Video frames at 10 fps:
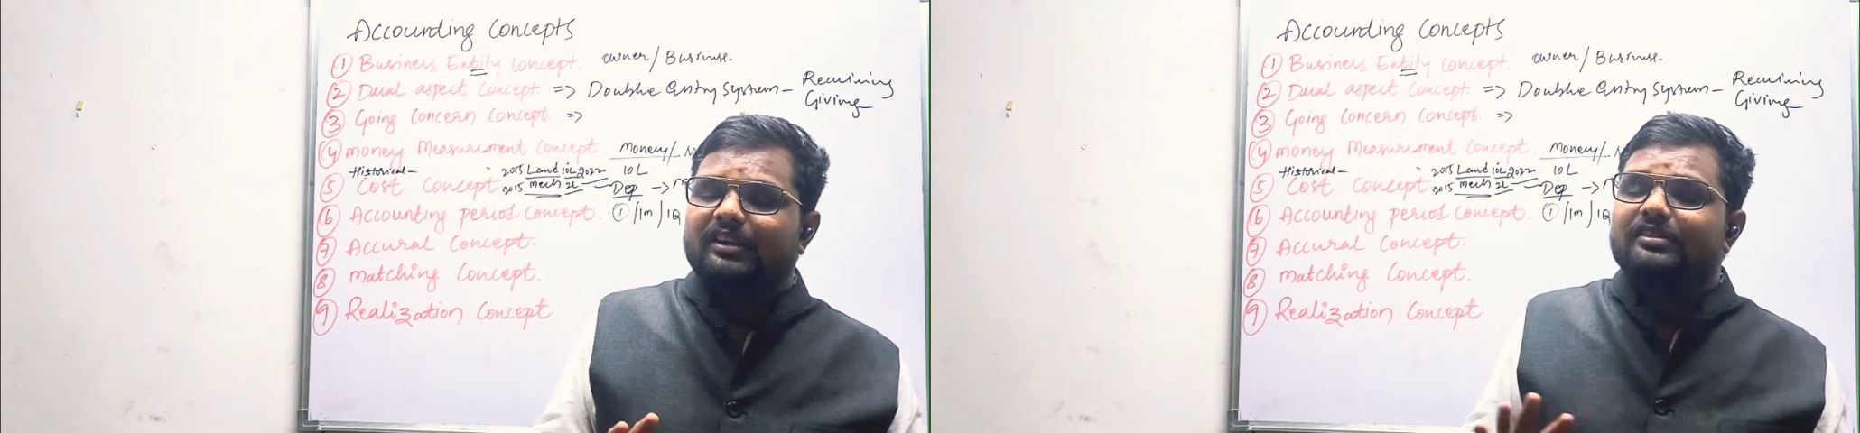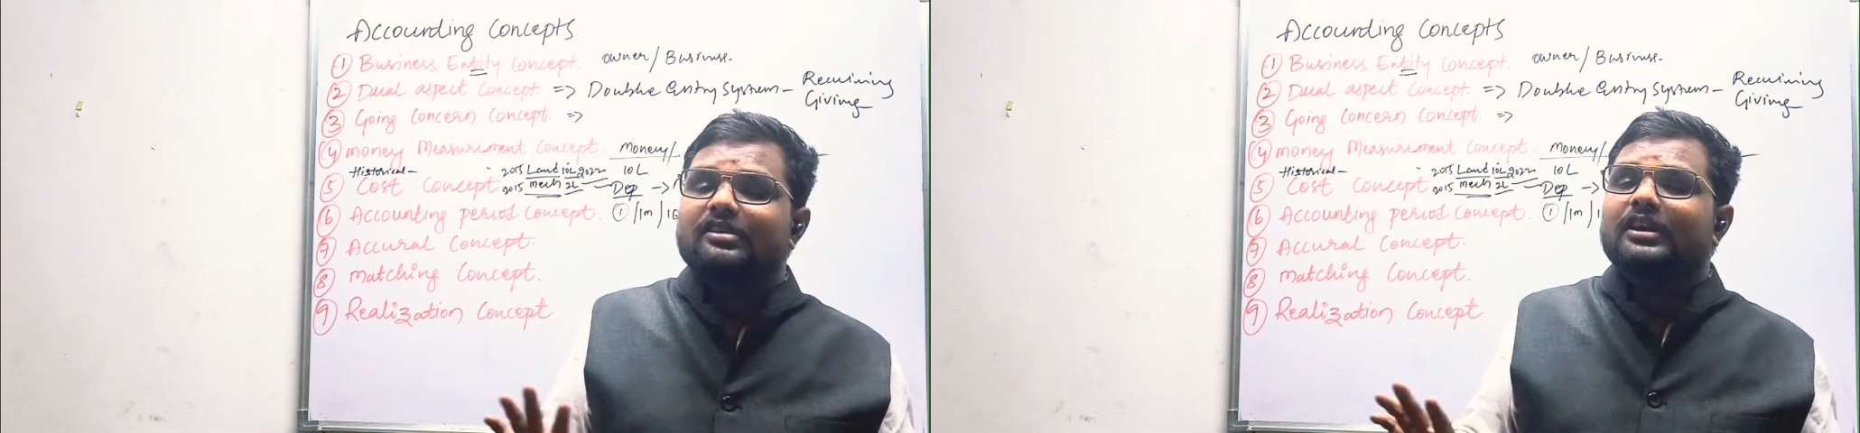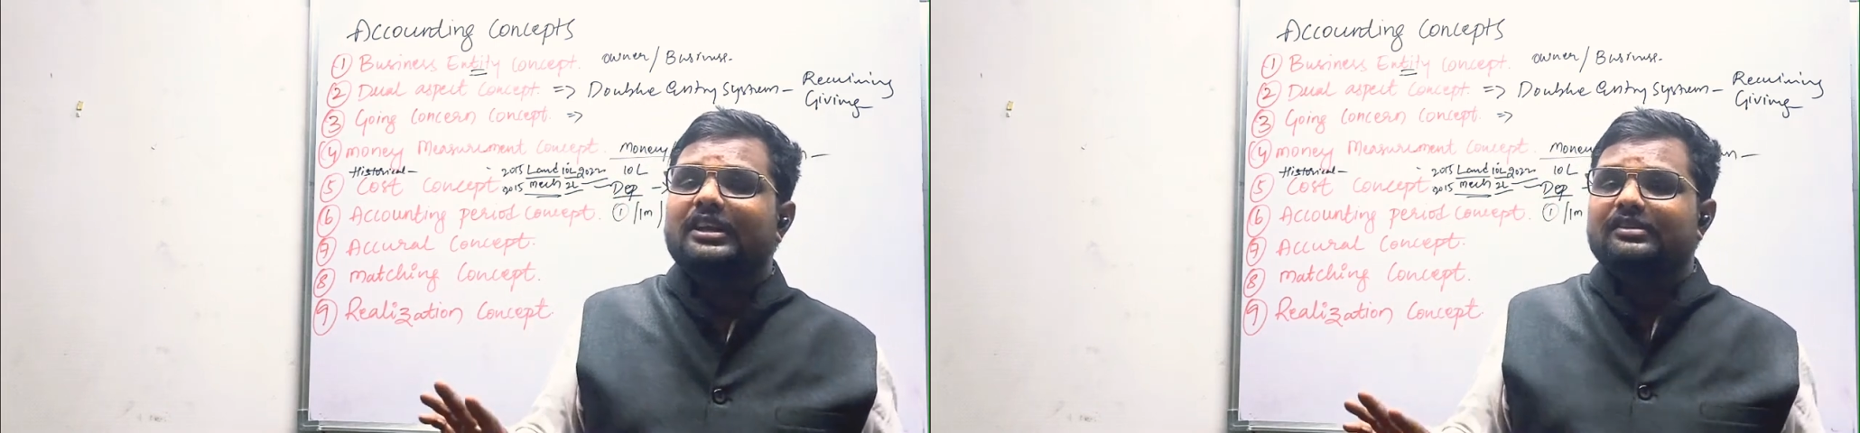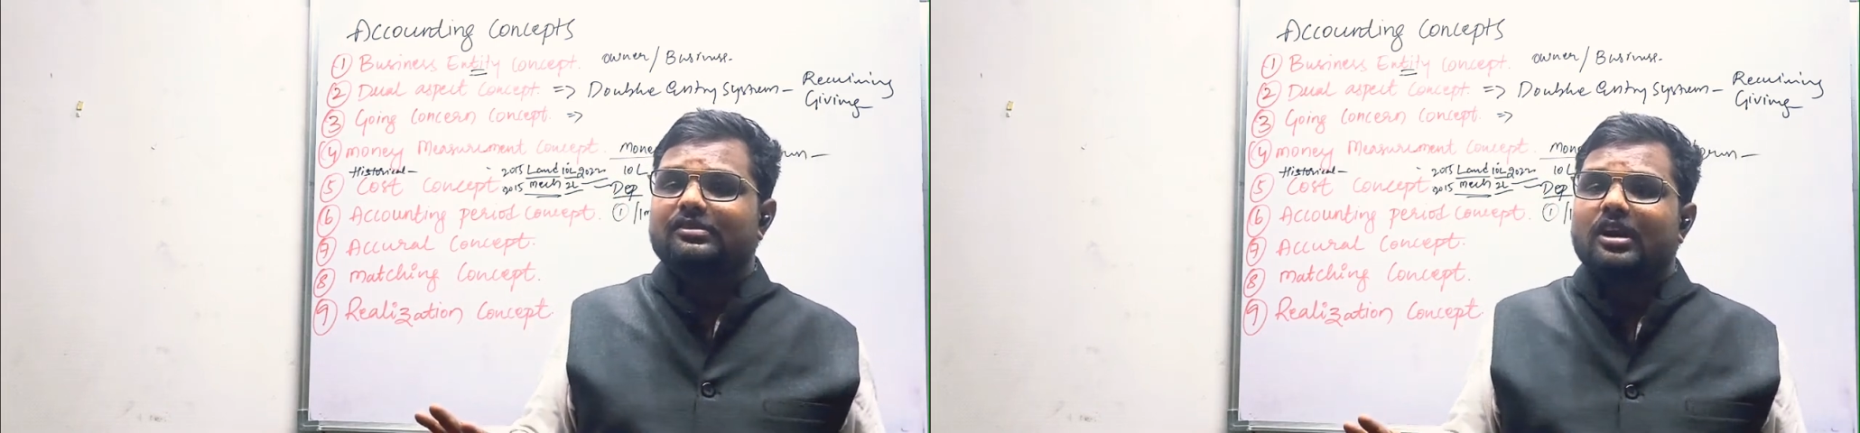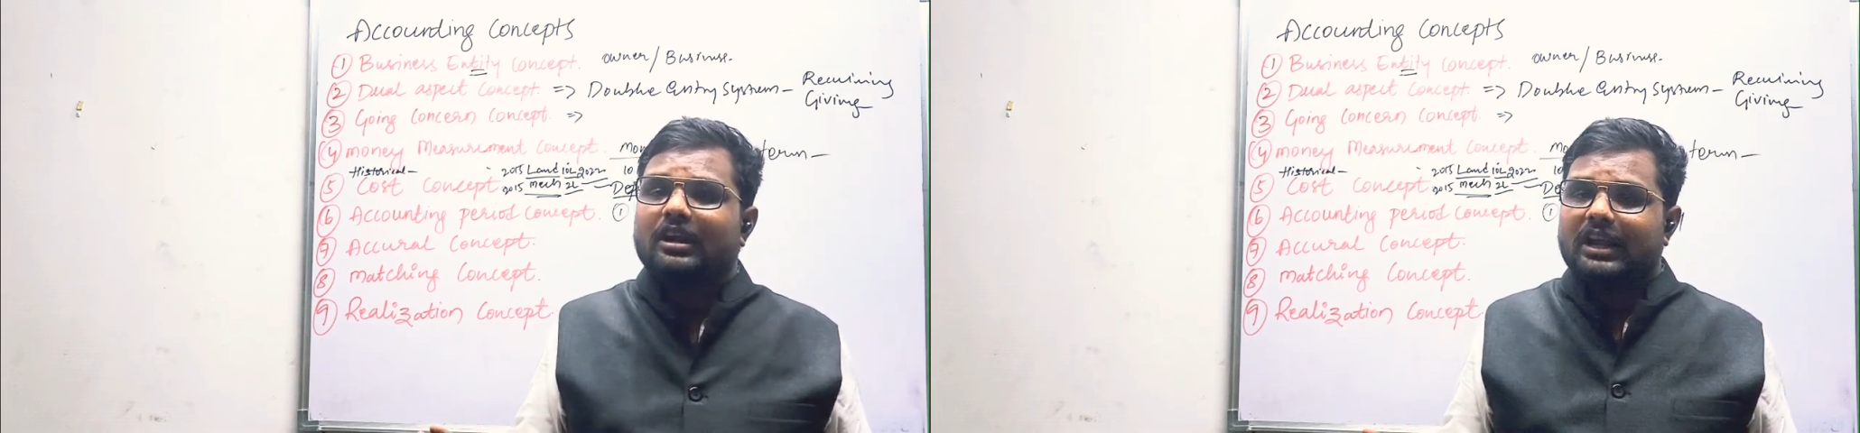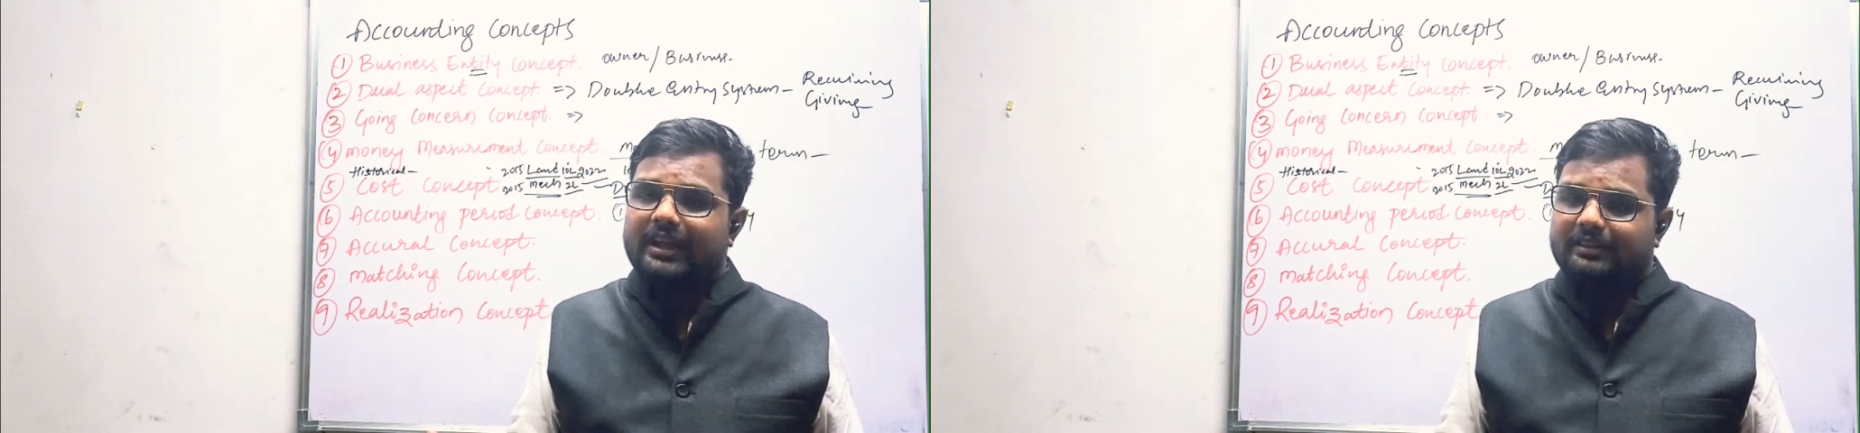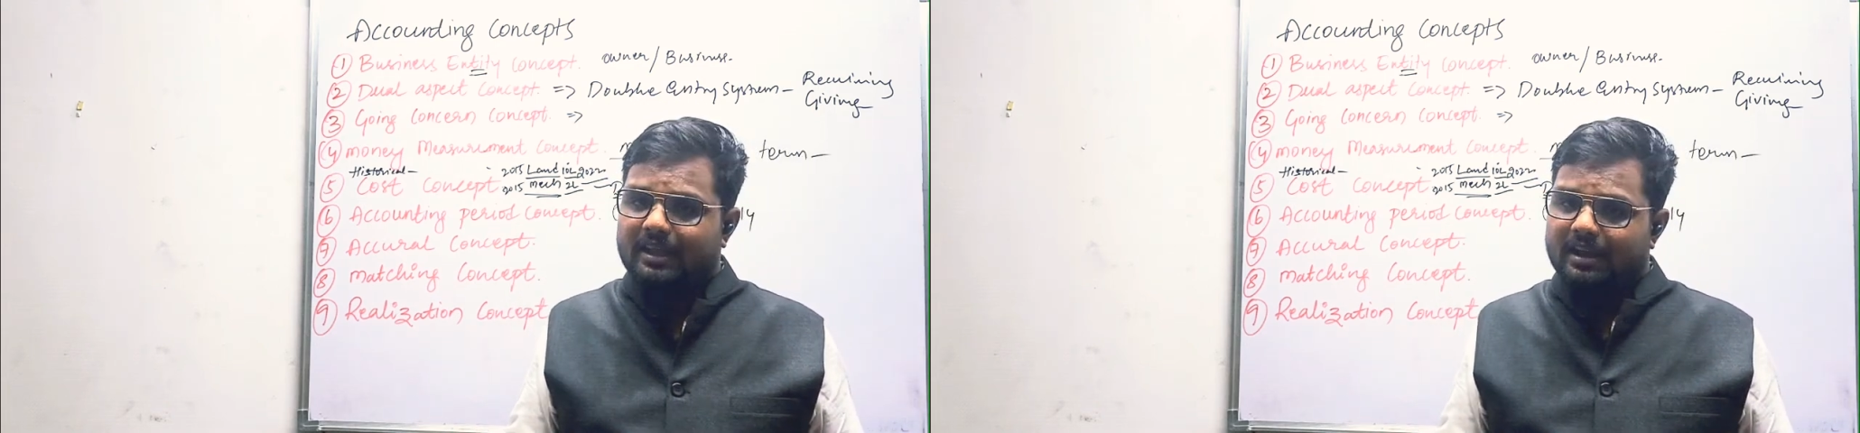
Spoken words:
It is not like